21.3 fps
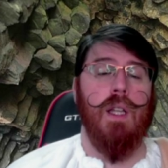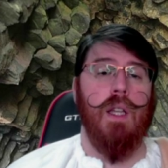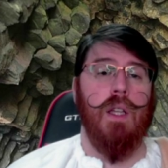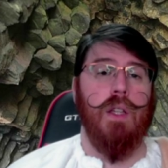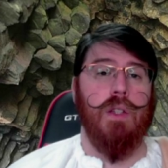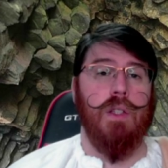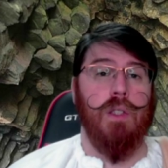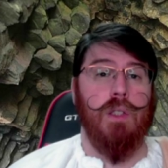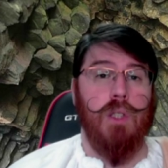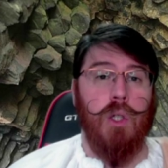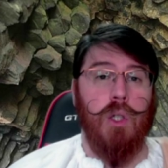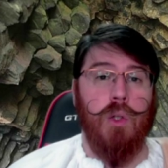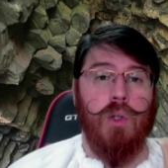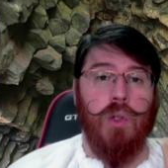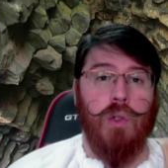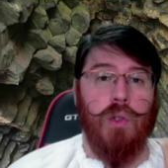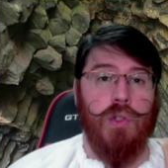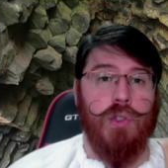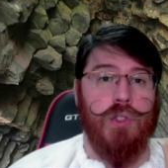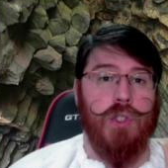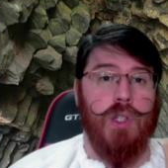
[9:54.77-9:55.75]
the
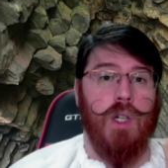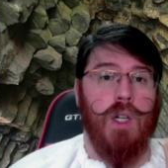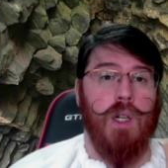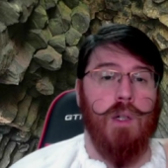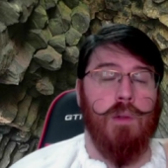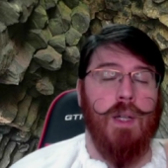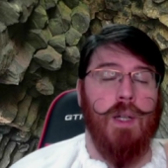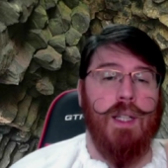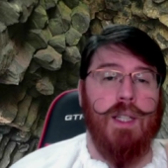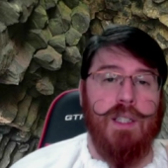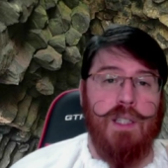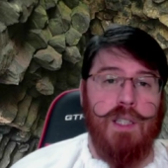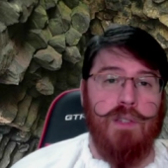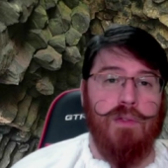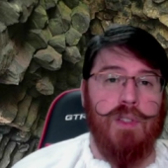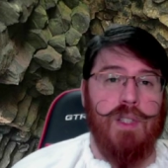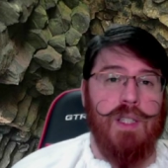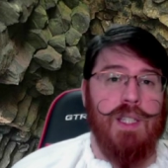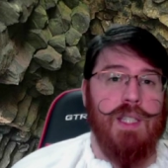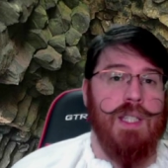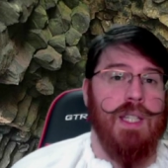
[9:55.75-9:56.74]
locals are
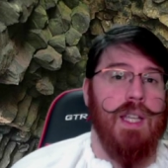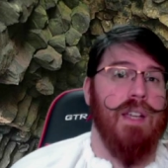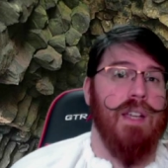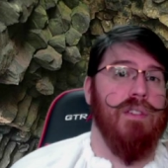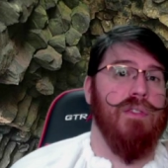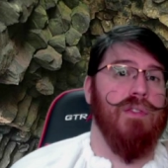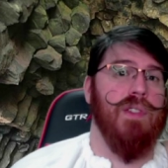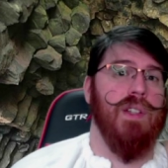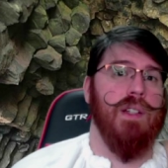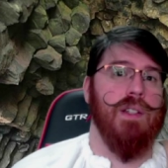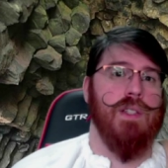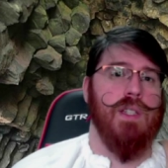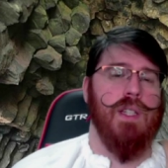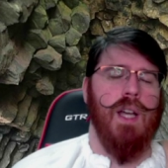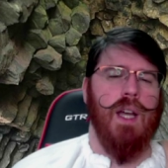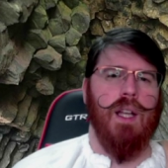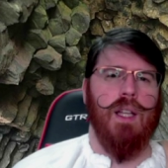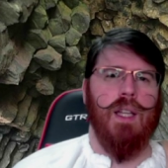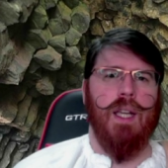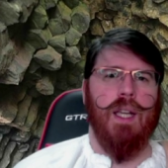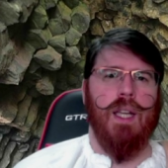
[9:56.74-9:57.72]
relatively safe. There's
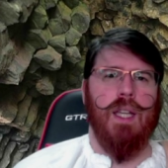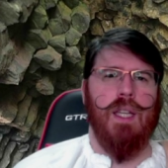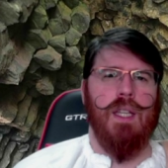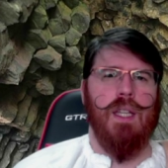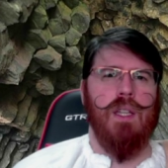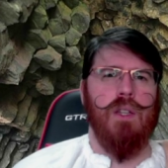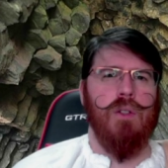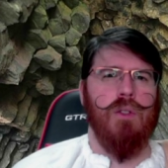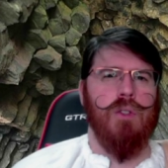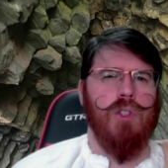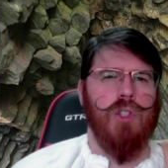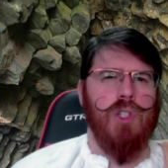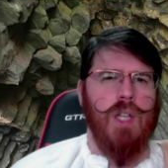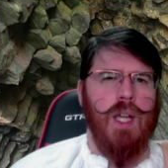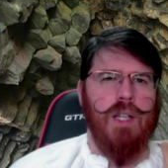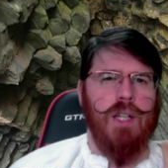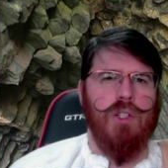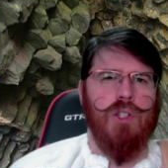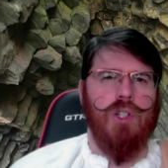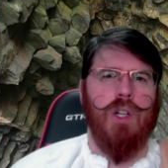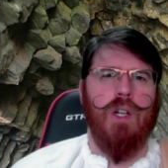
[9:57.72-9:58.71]
not like a huge
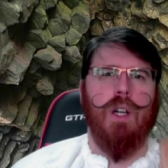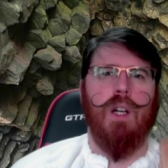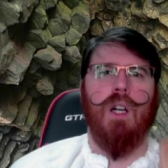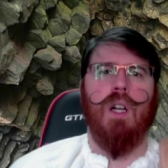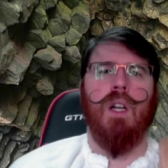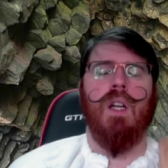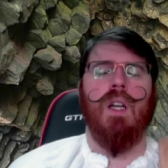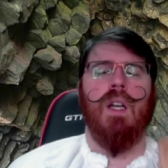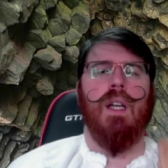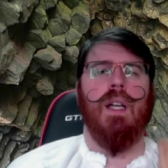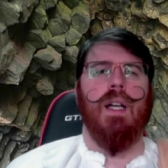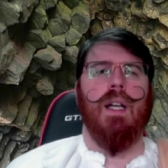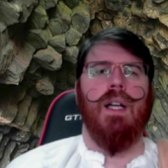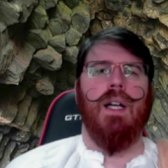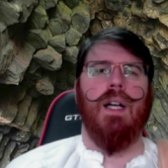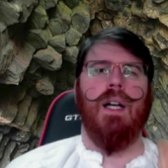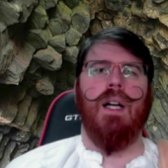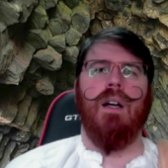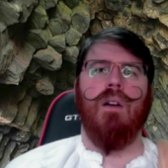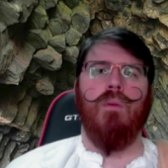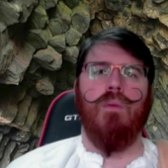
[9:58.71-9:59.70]
danger.
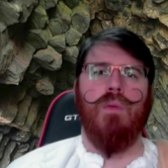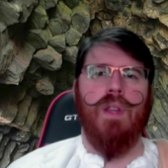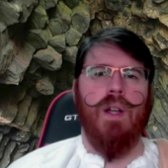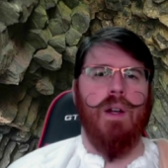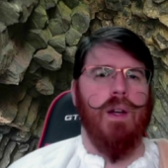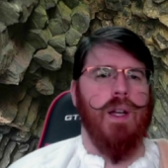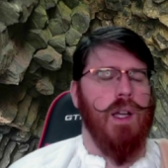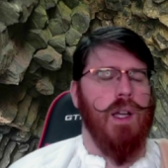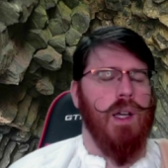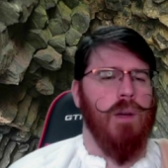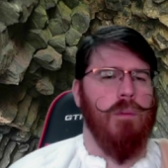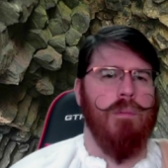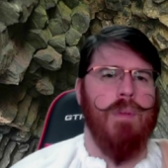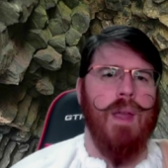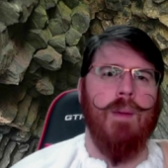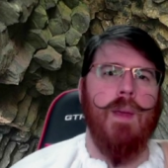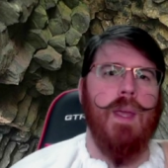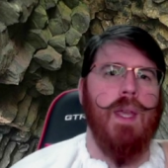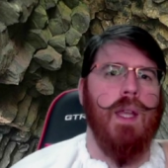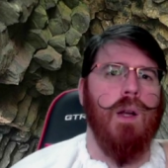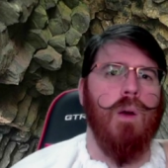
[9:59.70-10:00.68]
Um, they're in a
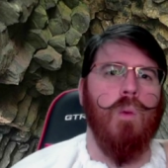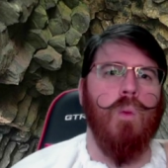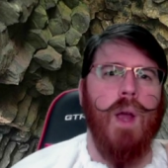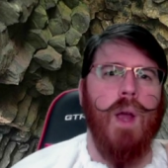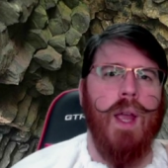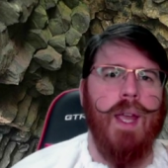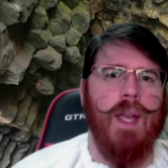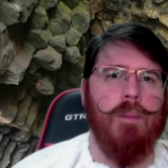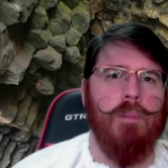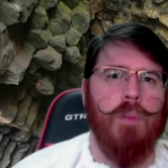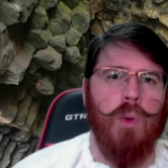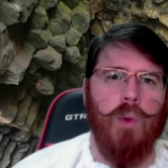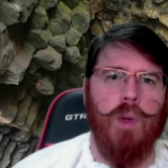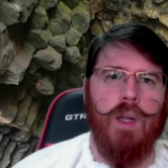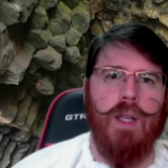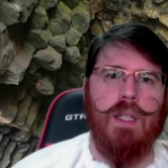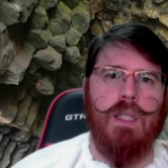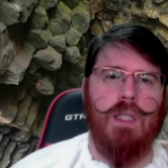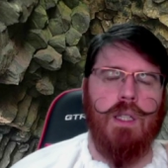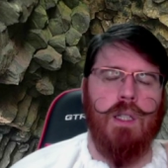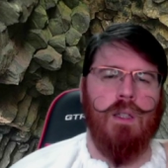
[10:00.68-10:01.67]
maybe in a
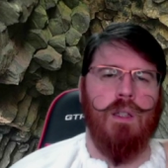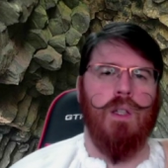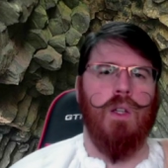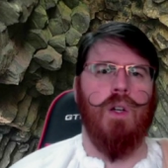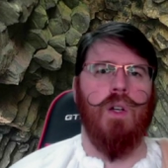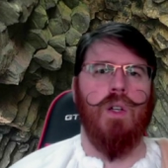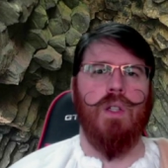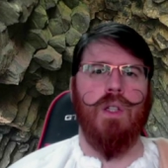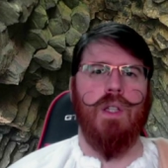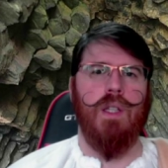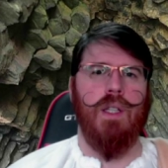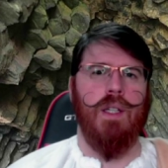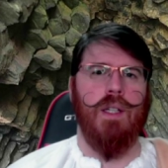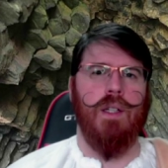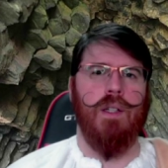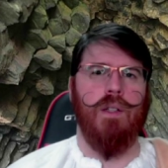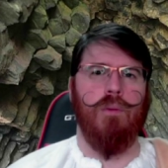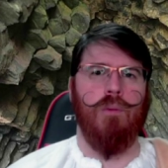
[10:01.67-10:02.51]
waypoint along the